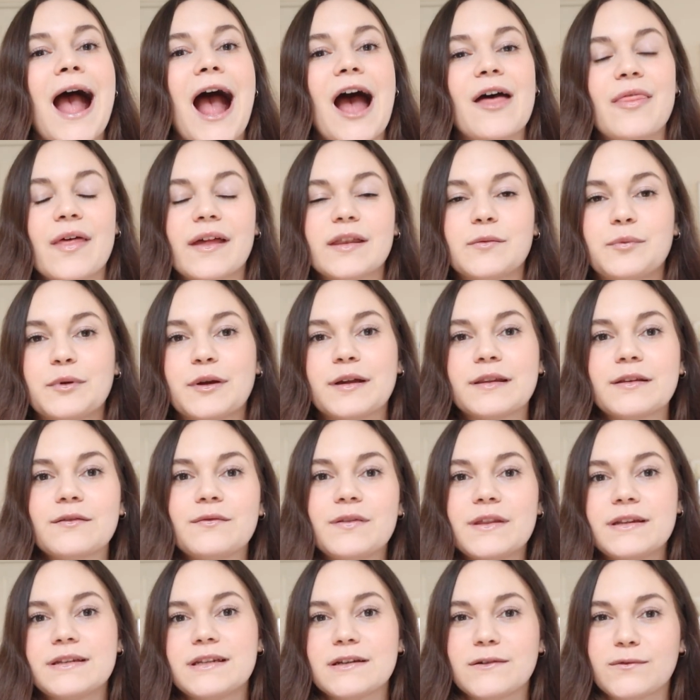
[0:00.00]
and that's because
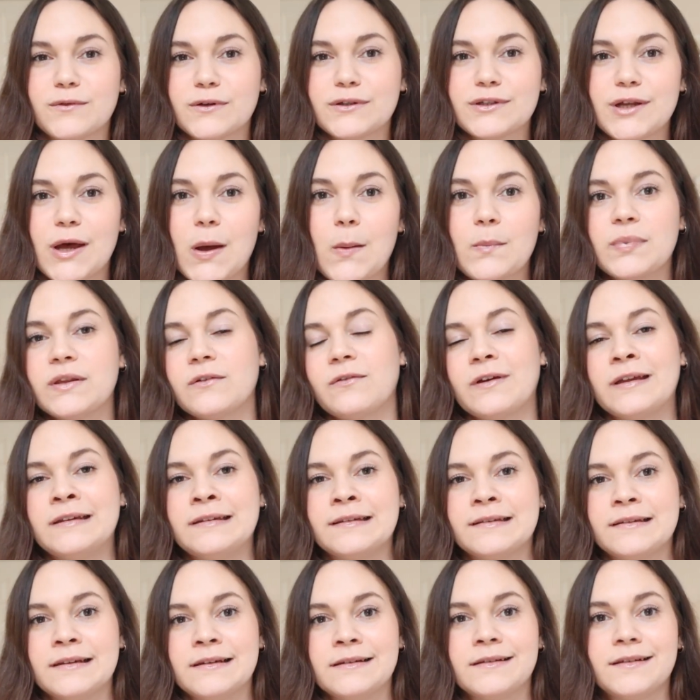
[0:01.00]
of the different types of
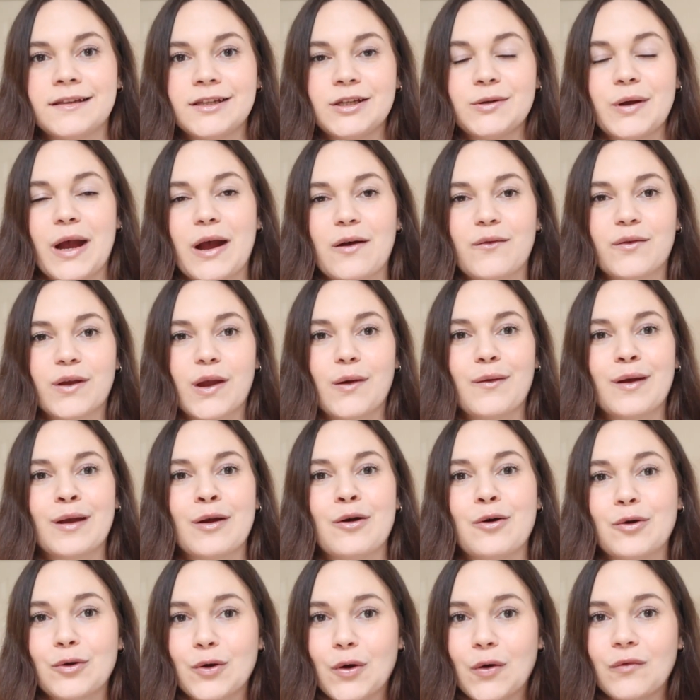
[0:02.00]
insulins that you have
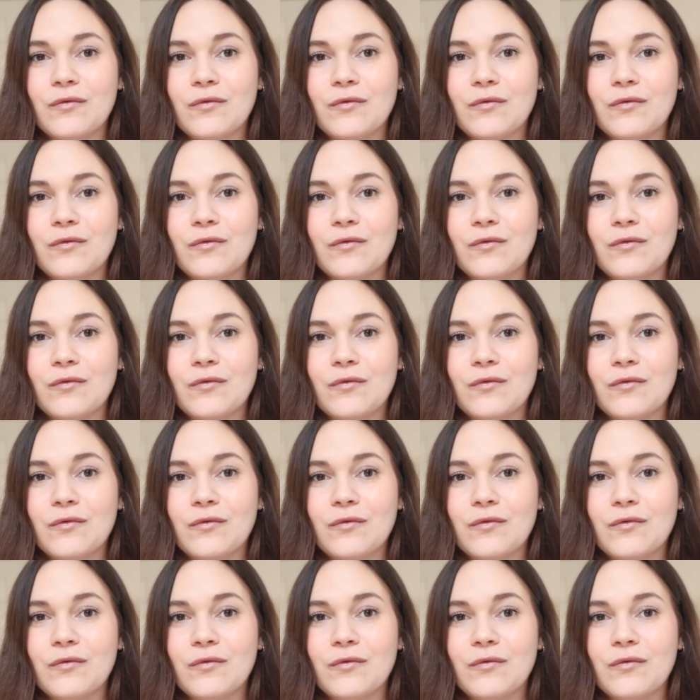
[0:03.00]
going on.